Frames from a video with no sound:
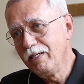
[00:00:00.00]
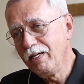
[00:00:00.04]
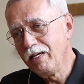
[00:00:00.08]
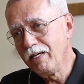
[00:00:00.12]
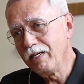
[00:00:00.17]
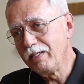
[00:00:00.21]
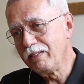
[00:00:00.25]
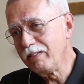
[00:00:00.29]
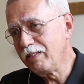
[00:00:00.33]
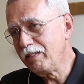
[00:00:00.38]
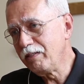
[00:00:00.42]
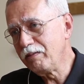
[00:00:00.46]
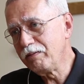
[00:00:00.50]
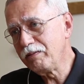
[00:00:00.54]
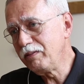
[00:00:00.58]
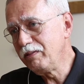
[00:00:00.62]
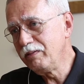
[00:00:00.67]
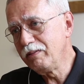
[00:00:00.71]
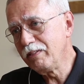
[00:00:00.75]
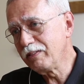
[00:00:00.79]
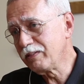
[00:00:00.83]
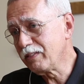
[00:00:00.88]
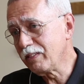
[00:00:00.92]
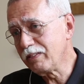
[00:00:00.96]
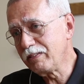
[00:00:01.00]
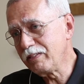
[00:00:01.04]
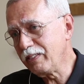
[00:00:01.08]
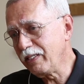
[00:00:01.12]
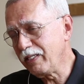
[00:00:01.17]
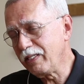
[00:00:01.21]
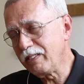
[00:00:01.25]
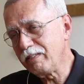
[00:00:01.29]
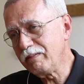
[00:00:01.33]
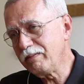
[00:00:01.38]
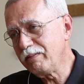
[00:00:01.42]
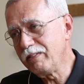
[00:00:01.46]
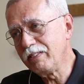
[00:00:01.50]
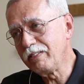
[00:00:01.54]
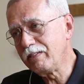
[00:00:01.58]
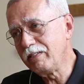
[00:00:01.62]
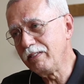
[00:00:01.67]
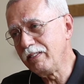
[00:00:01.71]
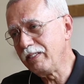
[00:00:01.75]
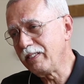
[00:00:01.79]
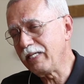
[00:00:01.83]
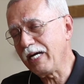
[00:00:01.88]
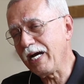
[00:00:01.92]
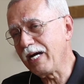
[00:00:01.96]
And there, as I say,
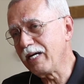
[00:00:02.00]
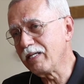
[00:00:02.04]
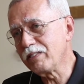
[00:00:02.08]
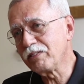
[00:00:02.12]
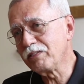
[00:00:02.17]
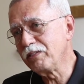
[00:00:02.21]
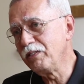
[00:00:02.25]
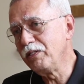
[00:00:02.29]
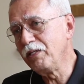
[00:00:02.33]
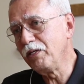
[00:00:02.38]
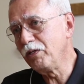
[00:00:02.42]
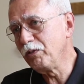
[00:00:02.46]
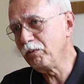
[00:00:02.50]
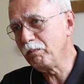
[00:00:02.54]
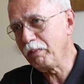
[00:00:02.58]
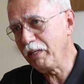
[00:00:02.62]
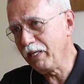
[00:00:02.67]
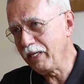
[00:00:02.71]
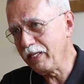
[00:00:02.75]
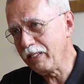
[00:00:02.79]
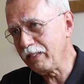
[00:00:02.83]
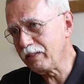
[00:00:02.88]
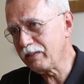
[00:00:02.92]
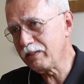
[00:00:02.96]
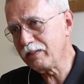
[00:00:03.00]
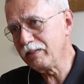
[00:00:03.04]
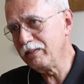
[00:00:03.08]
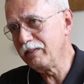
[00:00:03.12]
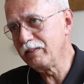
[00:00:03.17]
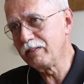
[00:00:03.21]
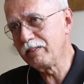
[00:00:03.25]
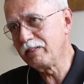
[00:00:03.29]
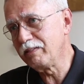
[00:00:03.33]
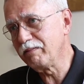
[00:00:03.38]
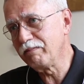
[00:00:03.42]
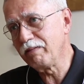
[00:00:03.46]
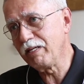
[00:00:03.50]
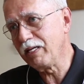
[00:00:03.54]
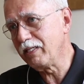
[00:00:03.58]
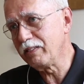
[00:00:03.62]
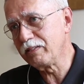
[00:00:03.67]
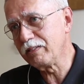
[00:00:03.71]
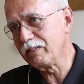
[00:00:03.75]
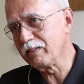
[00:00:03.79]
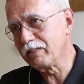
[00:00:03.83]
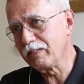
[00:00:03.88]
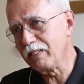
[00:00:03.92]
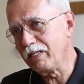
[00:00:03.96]
it has no place in
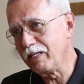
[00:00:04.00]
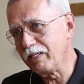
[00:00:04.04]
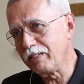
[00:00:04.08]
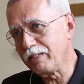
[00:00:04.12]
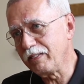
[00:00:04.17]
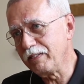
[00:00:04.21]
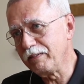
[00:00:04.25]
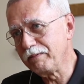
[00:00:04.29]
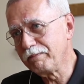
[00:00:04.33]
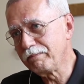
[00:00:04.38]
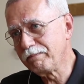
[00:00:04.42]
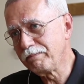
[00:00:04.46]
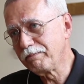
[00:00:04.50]
civilized society.